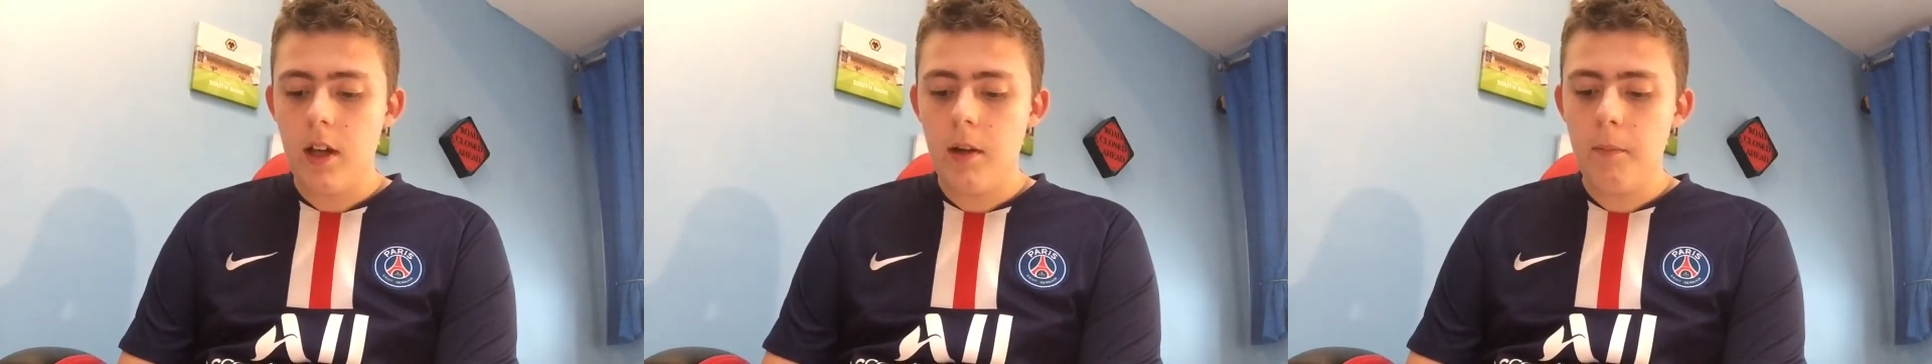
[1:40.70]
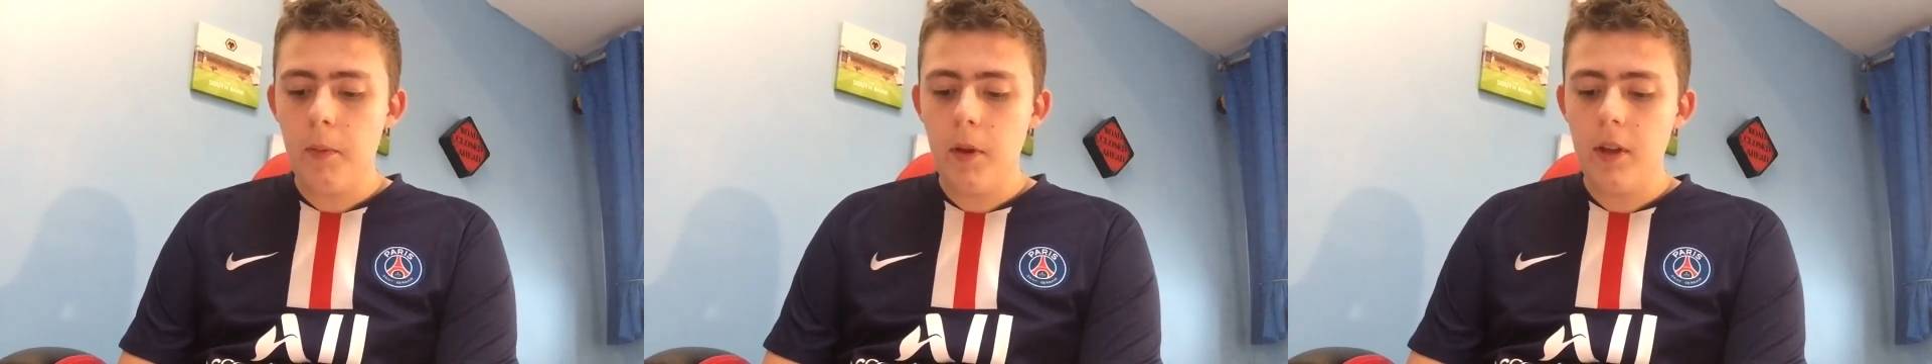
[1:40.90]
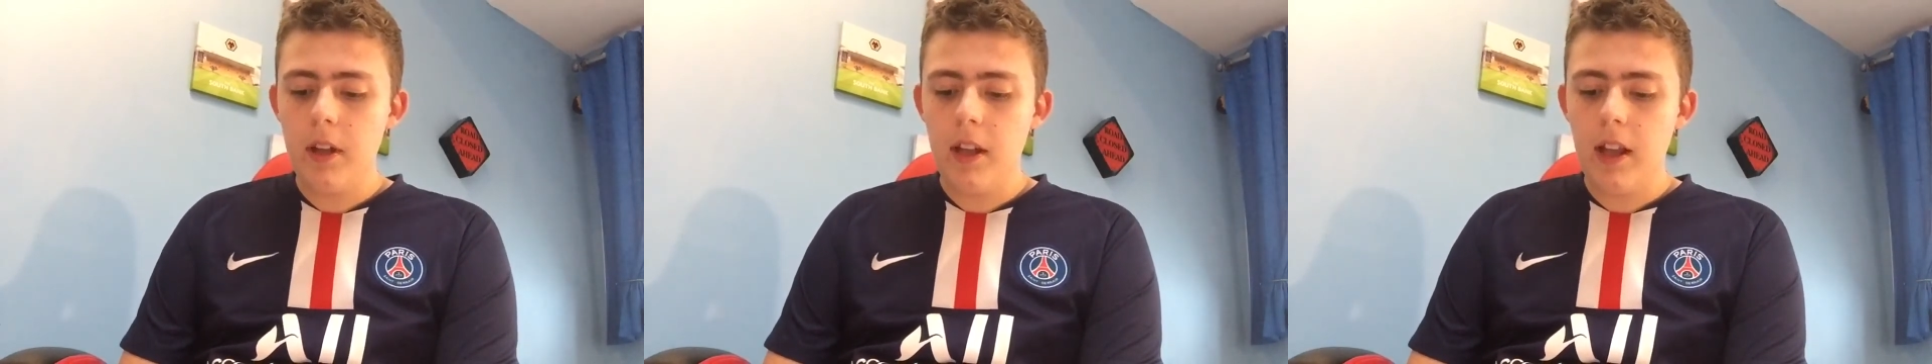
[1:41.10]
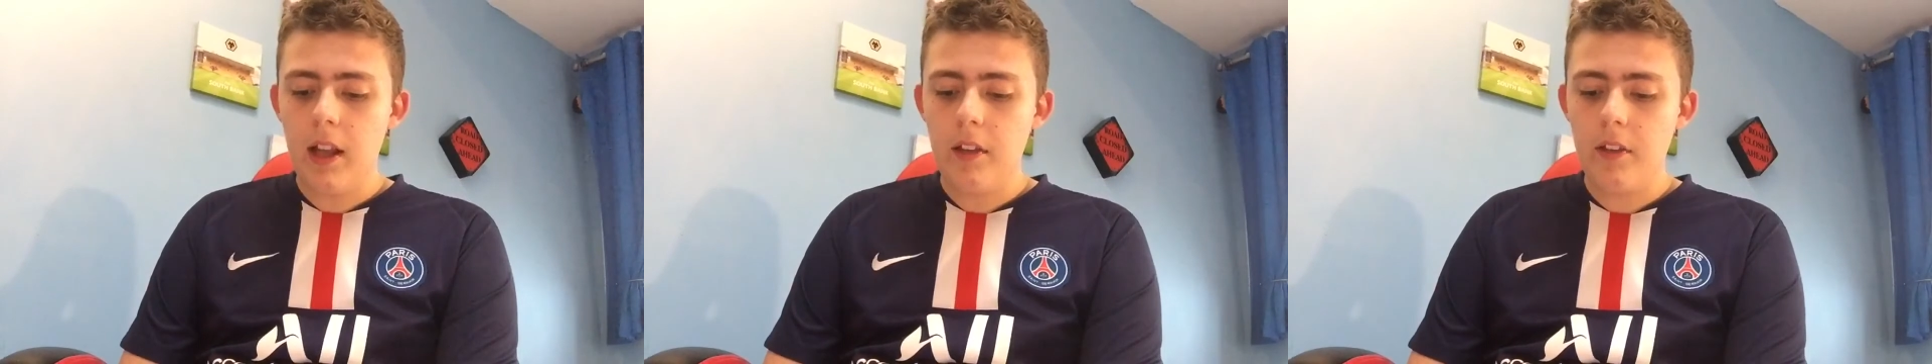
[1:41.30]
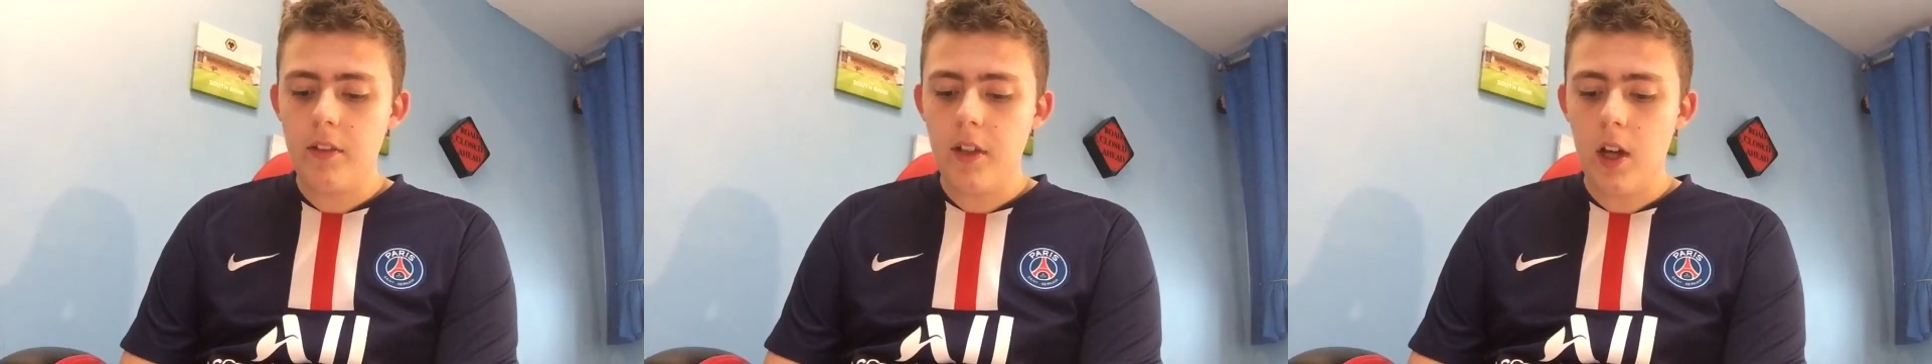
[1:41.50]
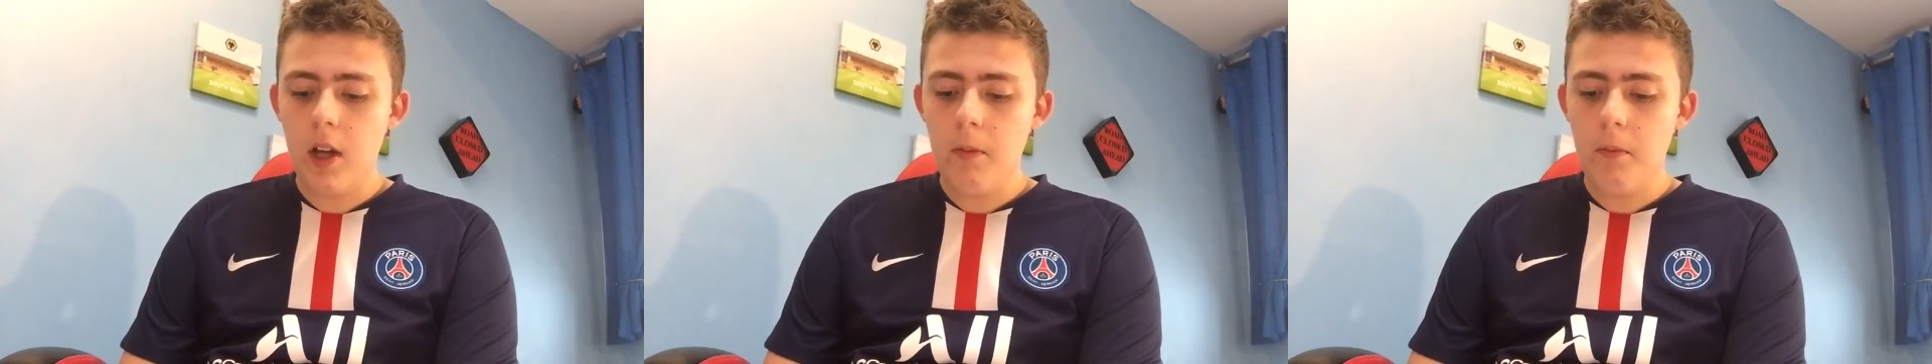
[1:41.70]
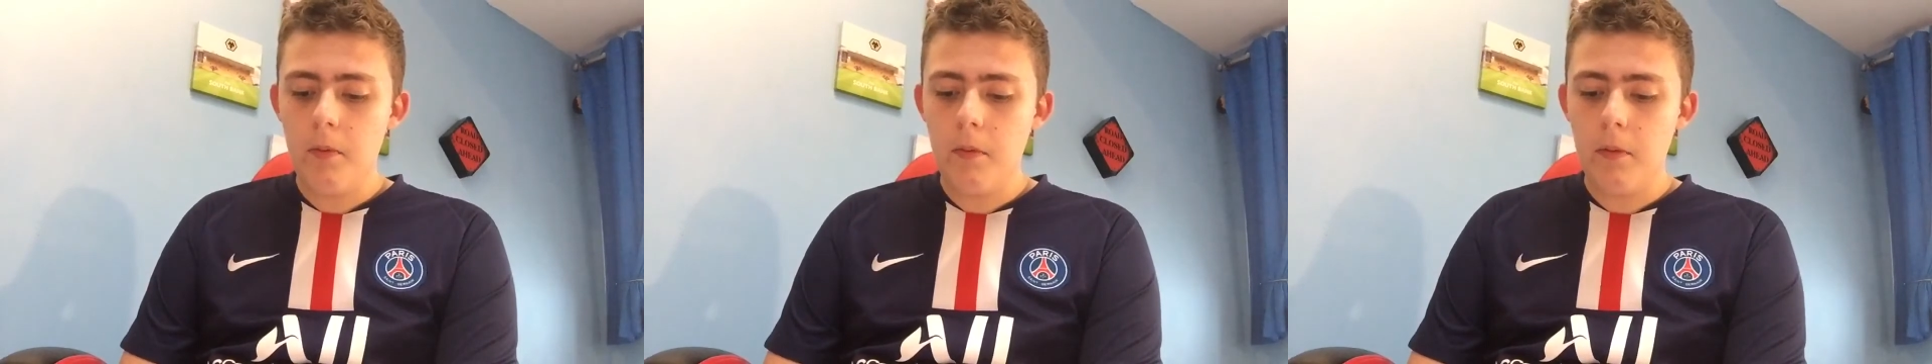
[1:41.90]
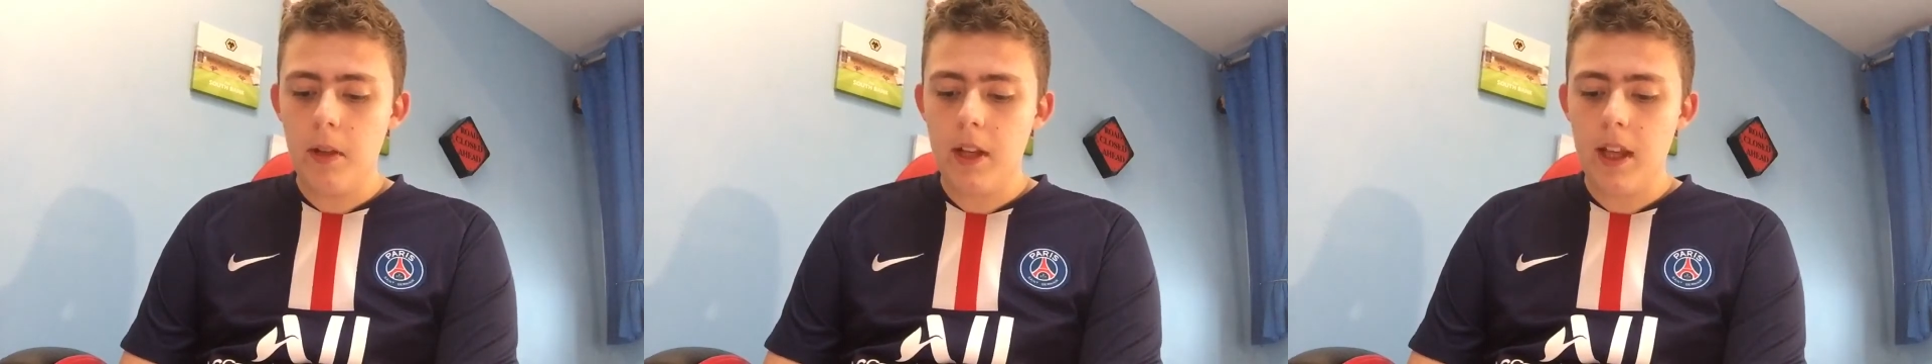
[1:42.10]
And Burnley last time,
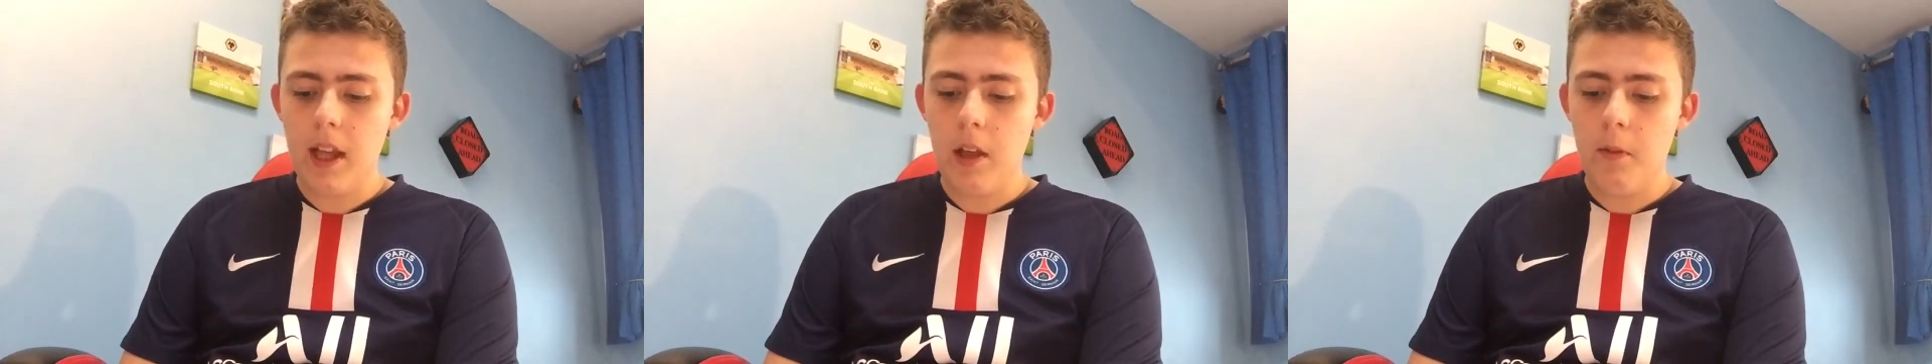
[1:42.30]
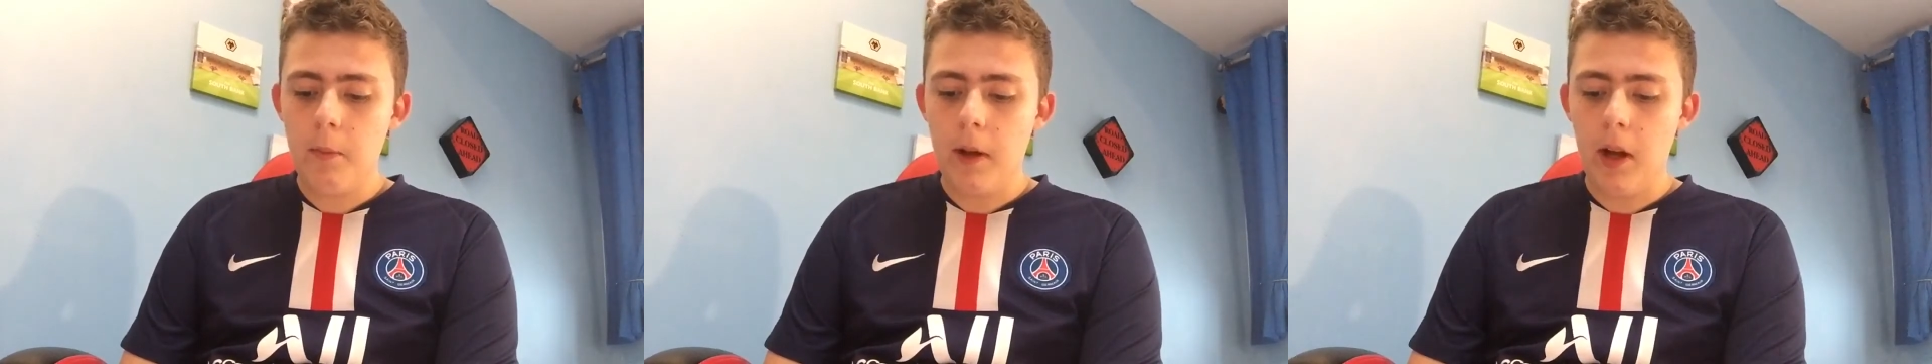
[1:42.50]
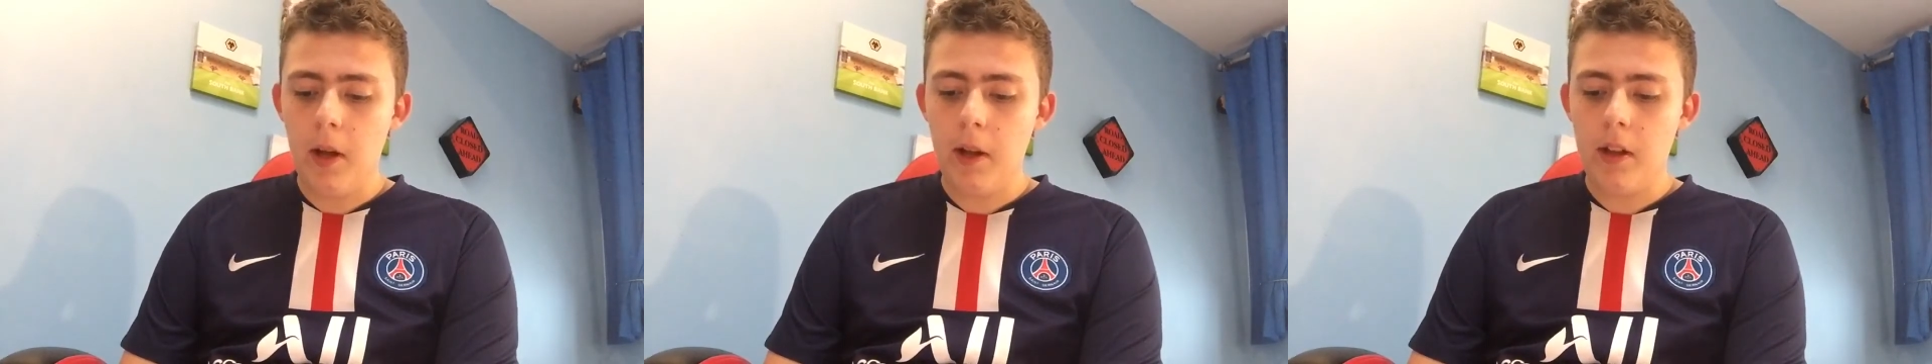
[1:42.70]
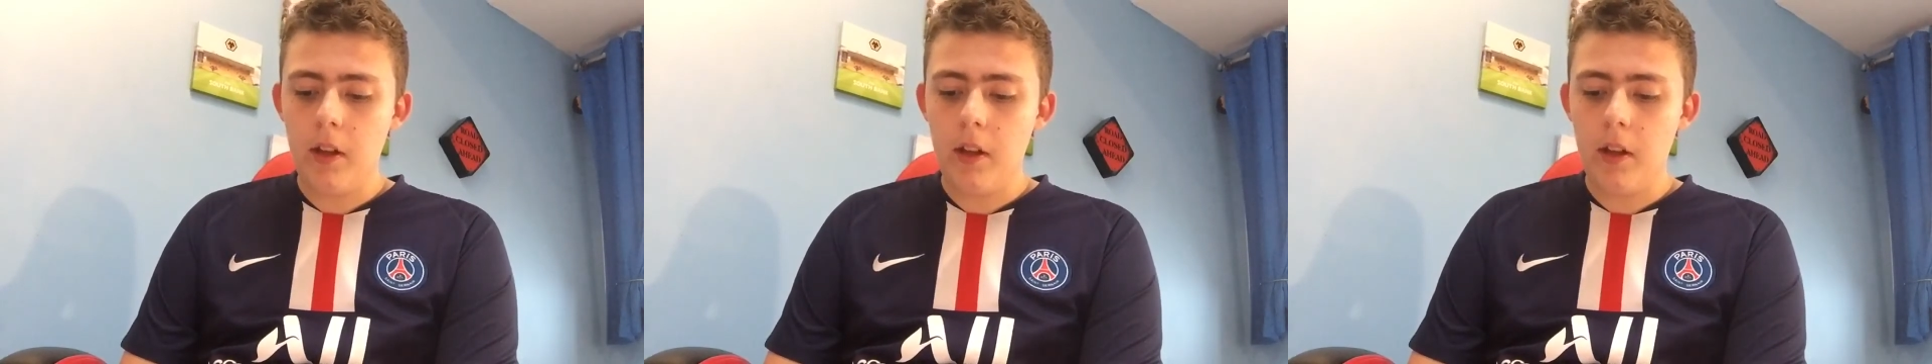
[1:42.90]
when they gave behind